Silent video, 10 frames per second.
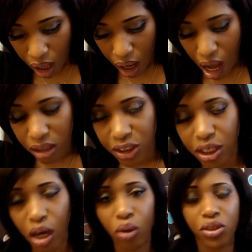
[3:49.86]

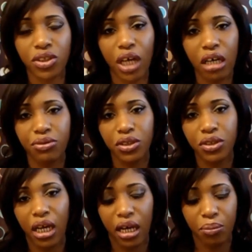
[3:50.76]
Also, softer,
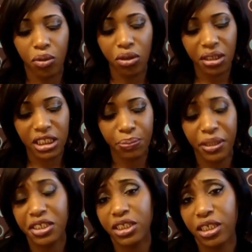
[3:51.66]
more
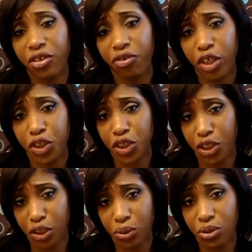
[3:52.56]
expensive
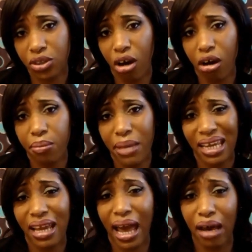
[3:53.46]
shoes are
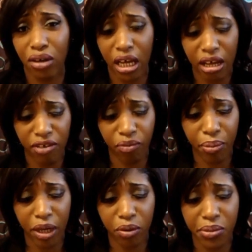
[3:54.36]
made out of
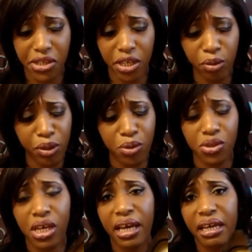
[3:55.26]
better materials
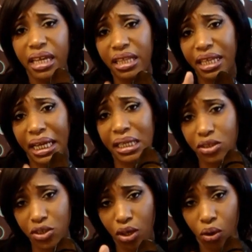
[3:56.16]
in the
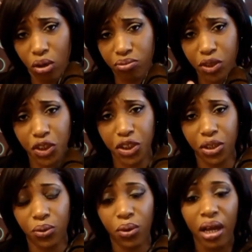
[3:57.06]
insole of the
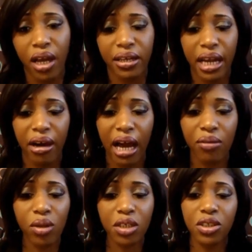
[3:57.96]
shoe. Now,
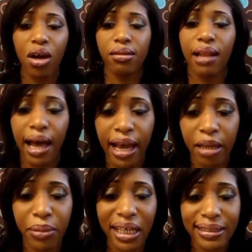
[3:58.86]
I've looked
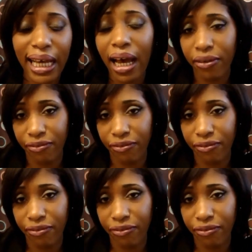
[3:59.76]
online because I